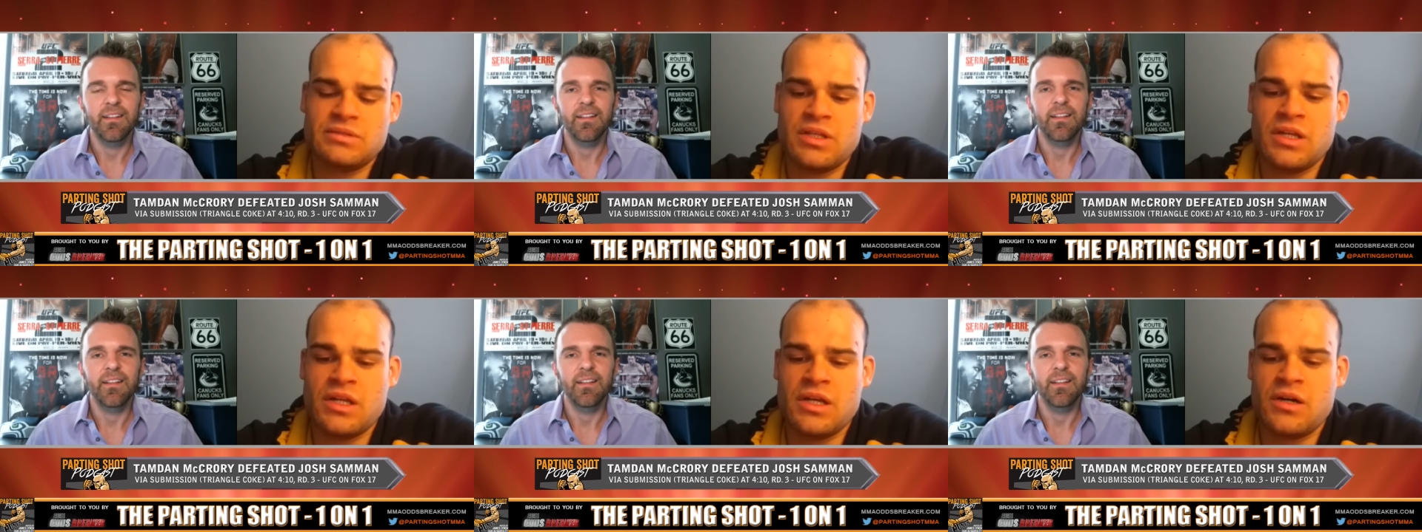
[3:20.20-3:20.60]

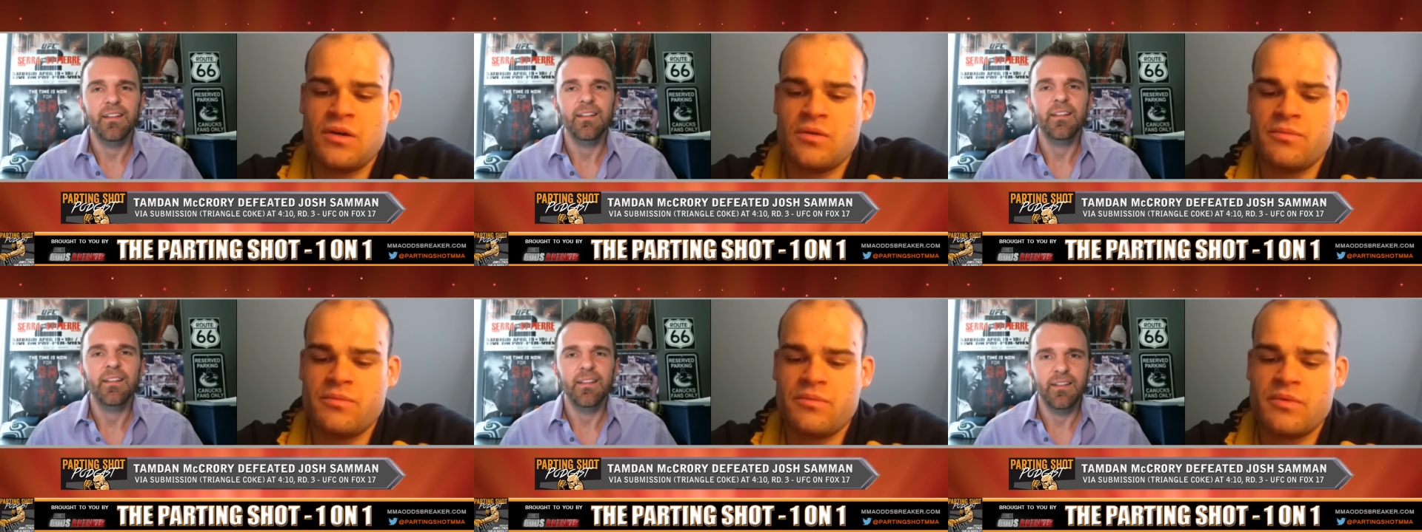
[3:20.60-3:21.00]
Speaker 1: You
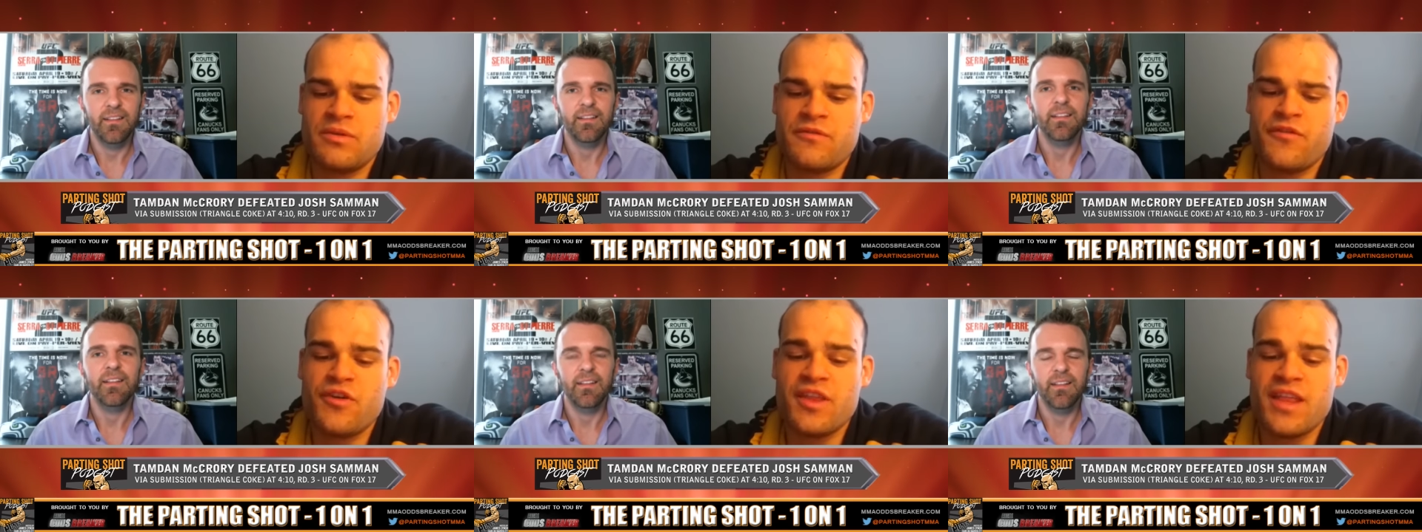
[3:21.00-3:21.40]
know,
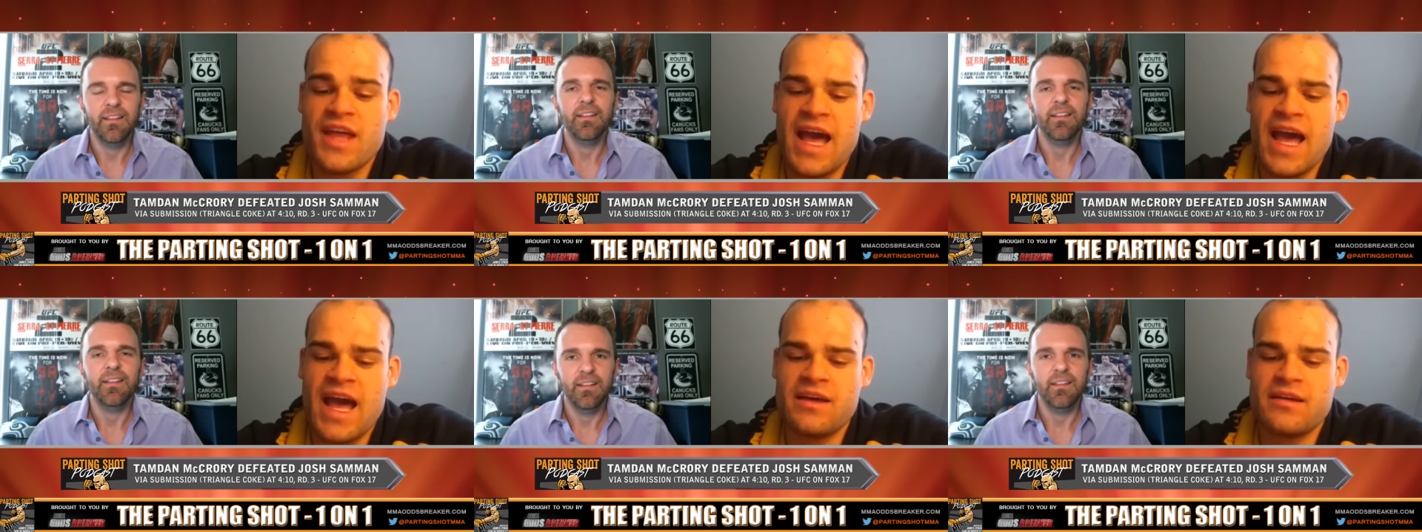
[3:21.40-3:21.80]
for
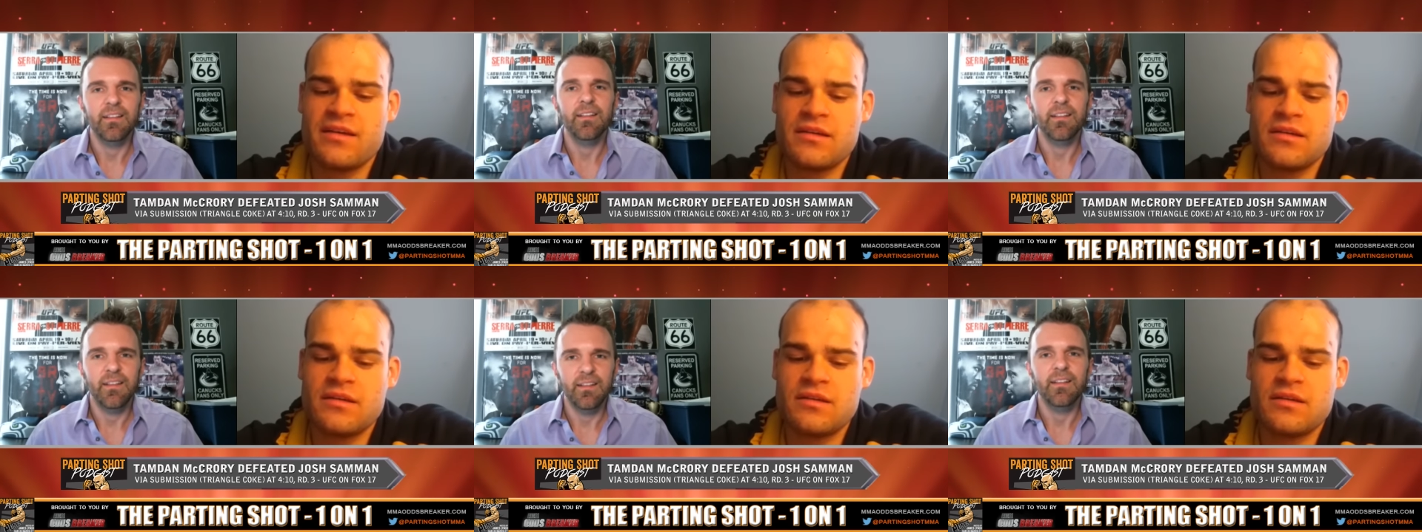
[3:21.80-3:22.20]
that,
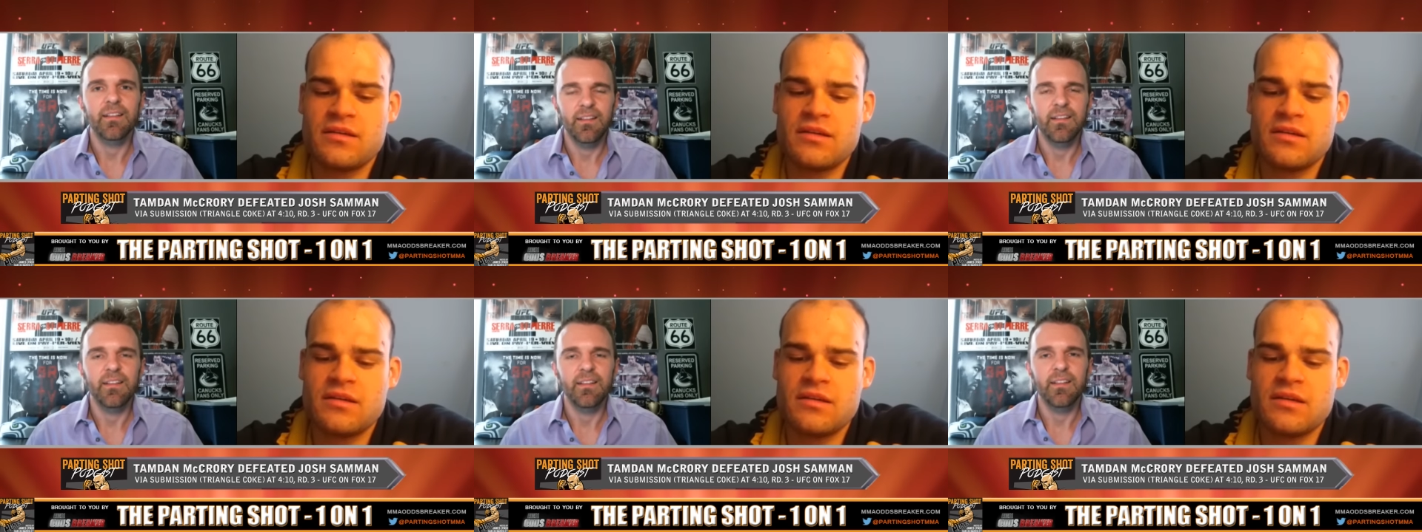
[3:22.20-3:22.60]

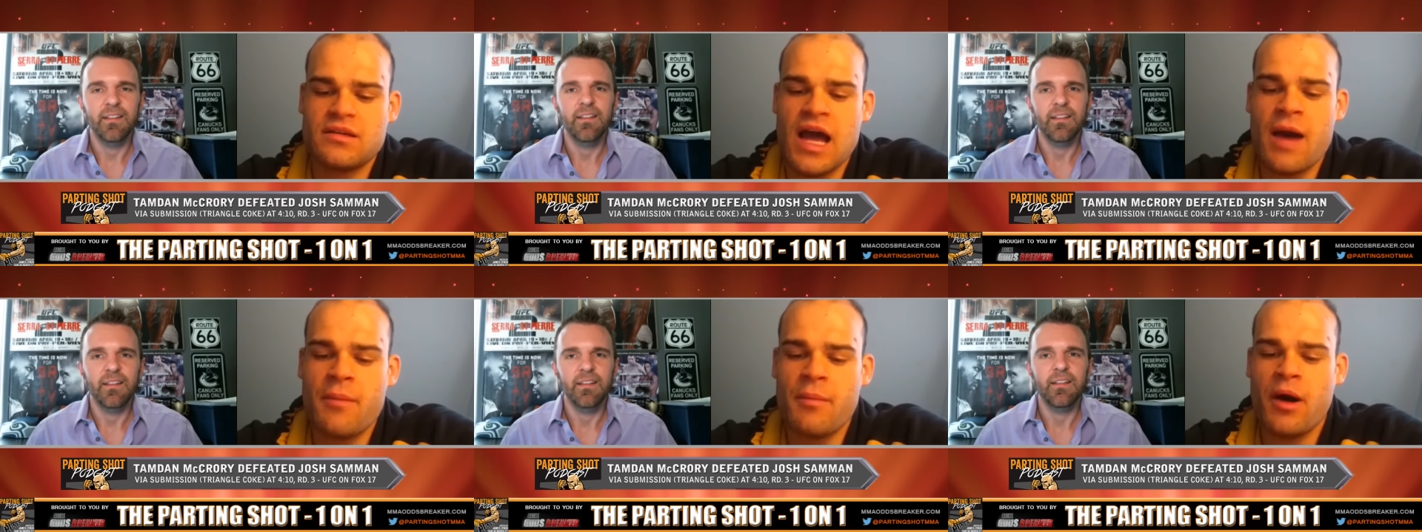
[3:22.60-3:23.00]

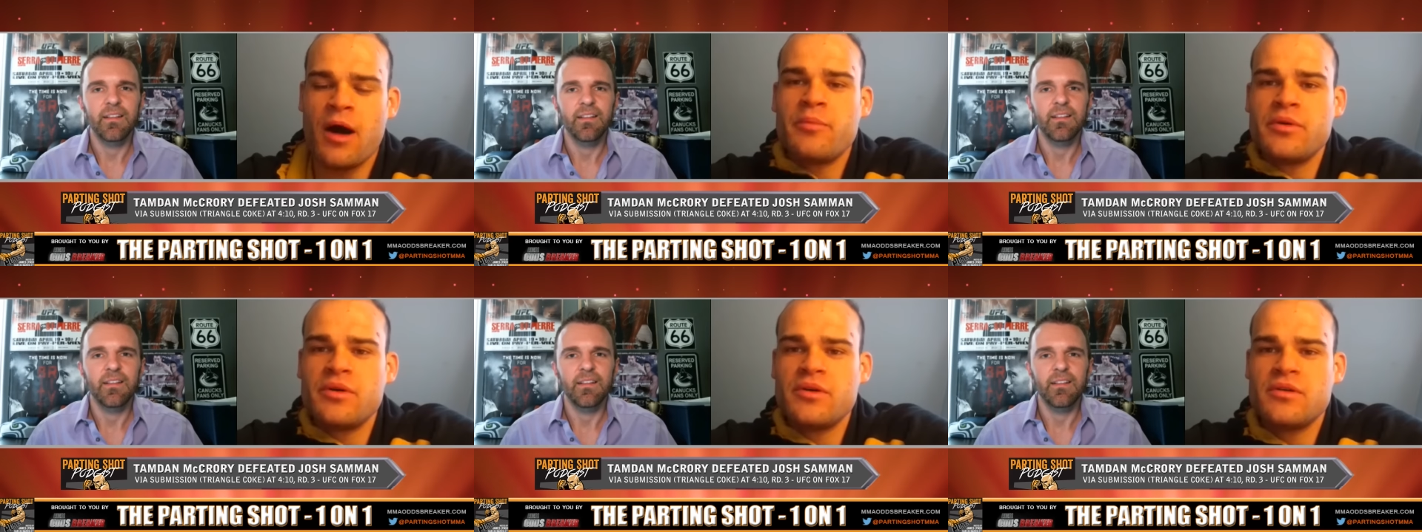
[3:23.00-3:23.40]
I'm
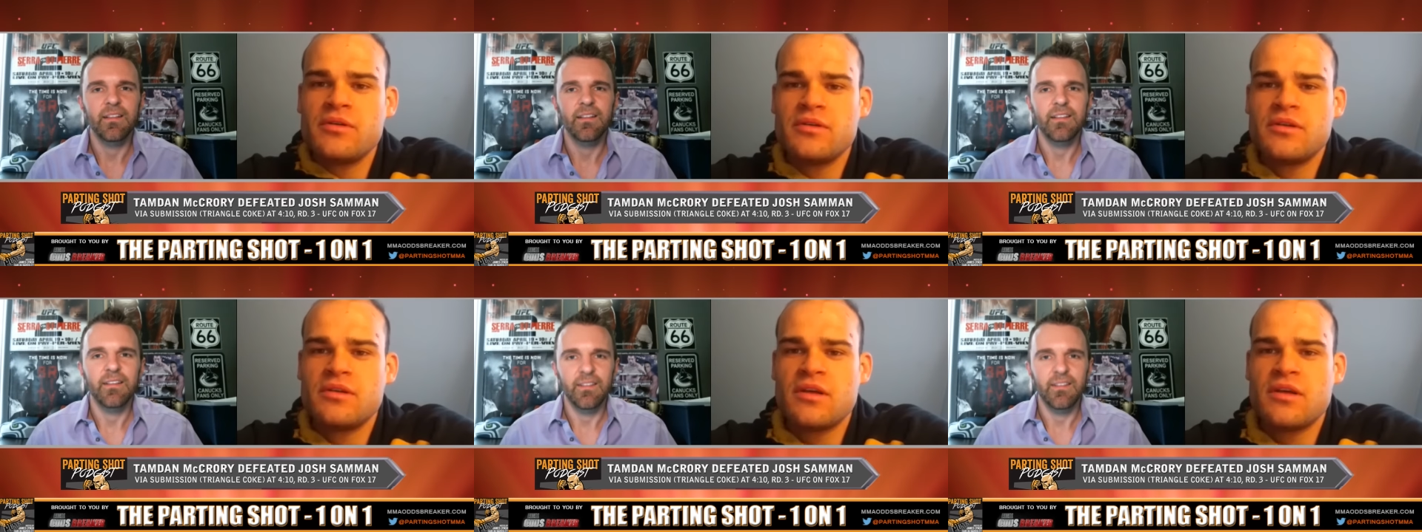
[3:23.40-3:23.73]
humble.